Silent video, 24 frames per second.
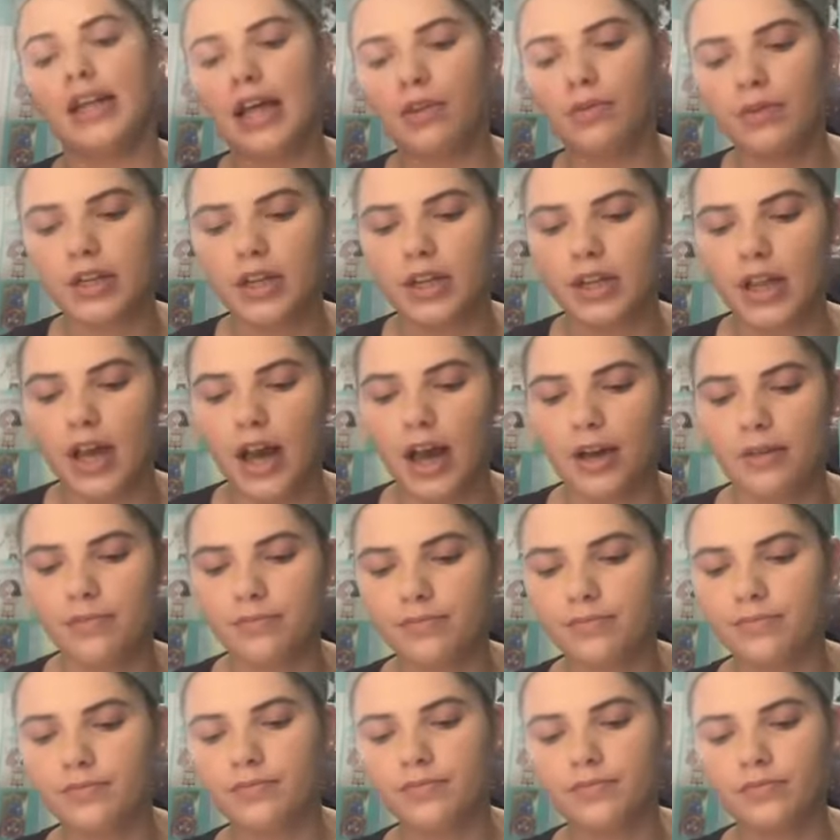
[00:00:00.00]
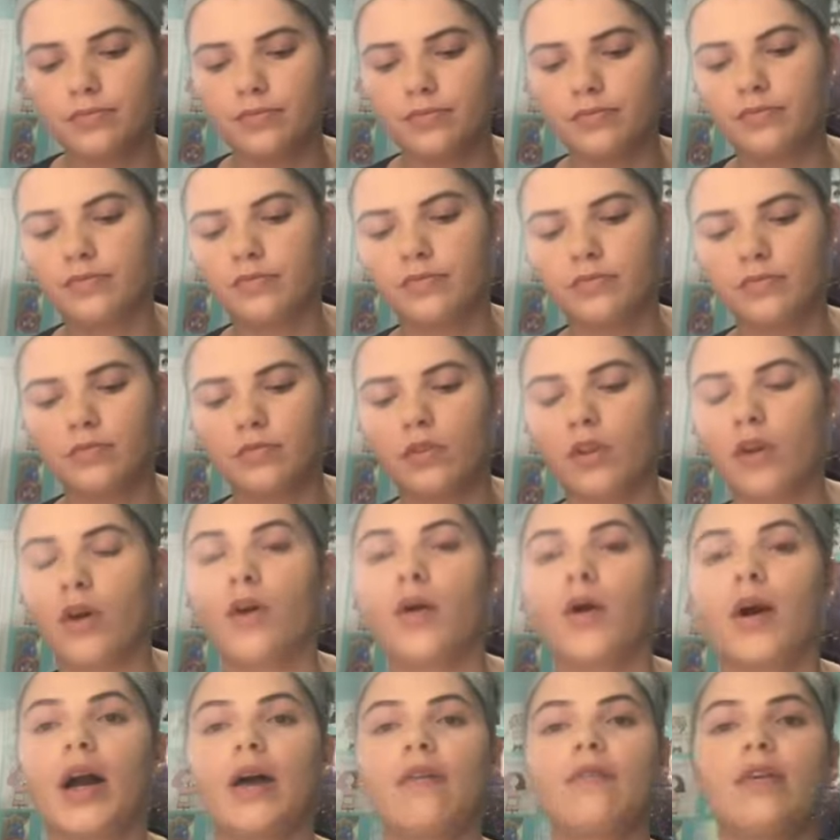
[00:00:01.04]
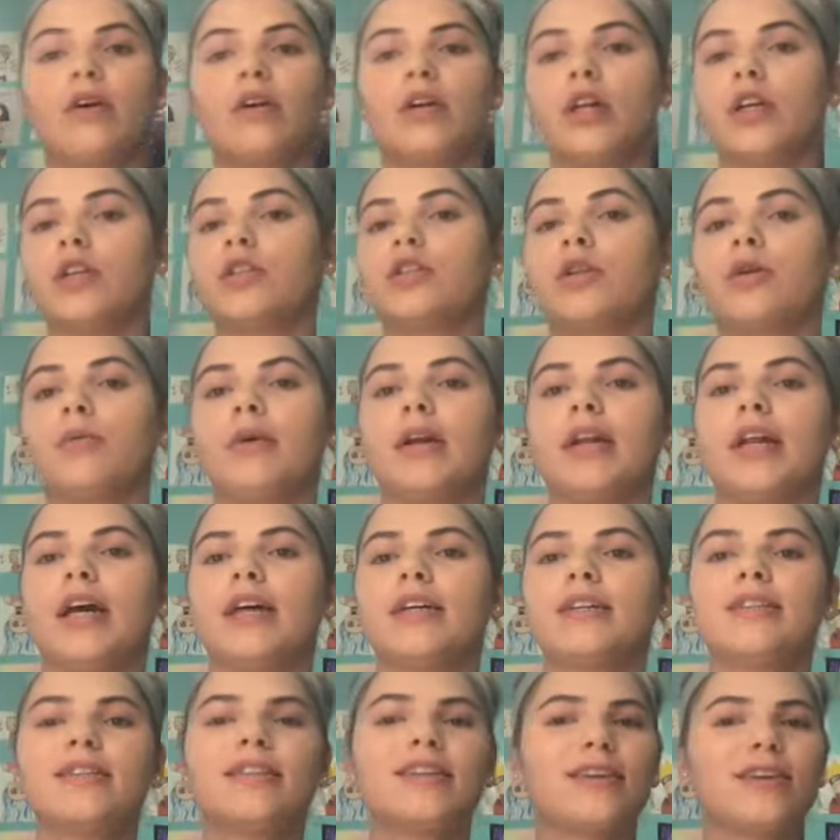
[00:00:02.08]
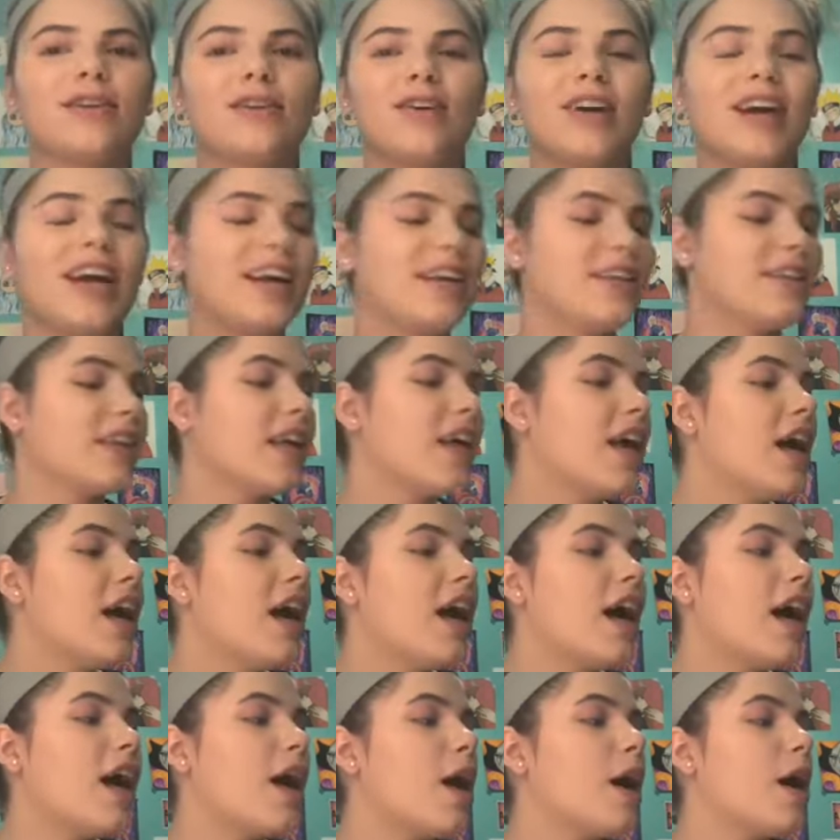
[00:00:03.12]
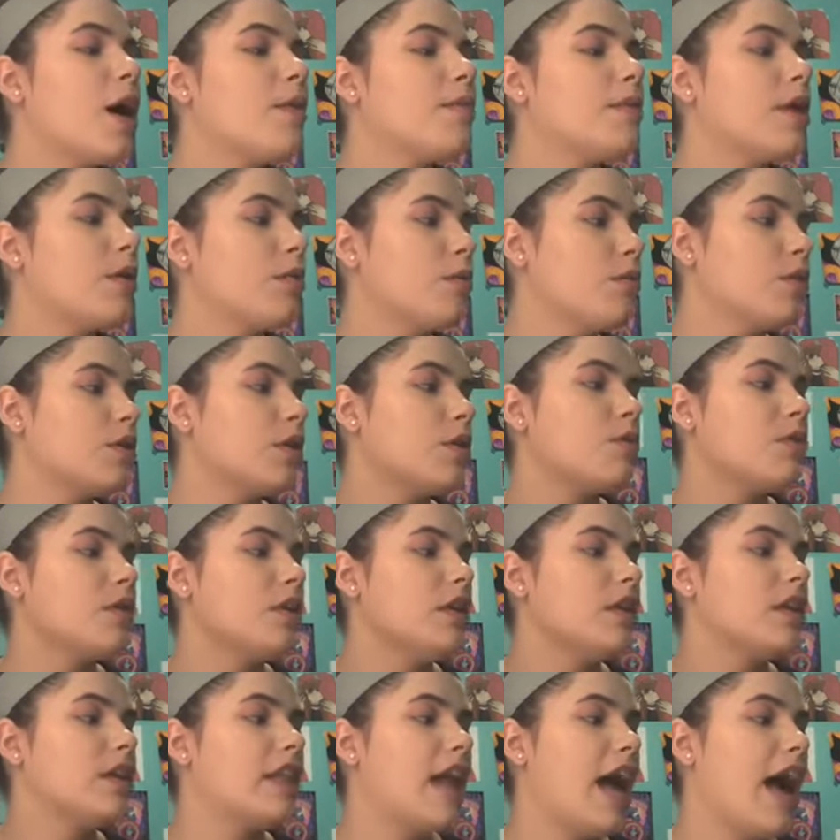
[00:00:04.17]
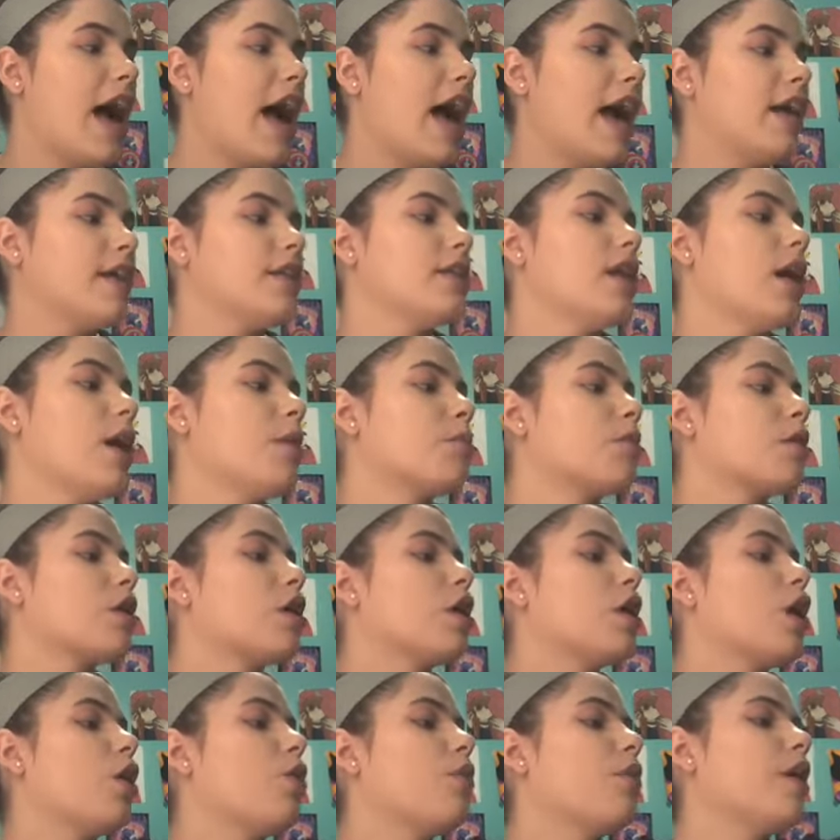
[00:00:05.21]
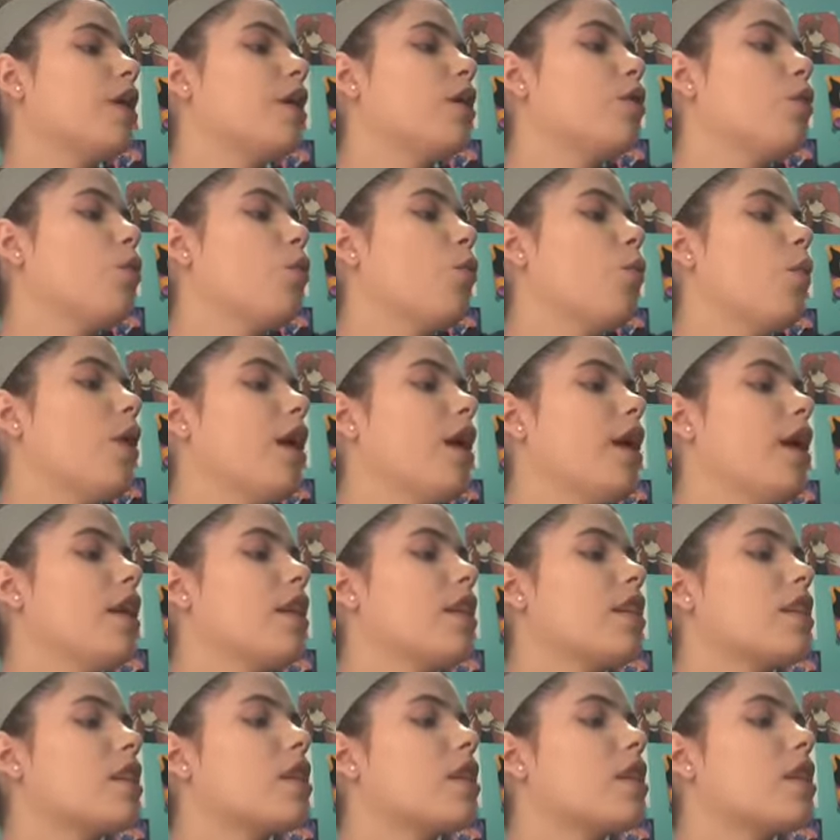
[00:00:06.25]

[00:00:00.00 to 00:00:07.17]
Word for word: that we've done that, Oh, I got foundation on my desk. Great. Um, now we're done with that. I'm going to go in with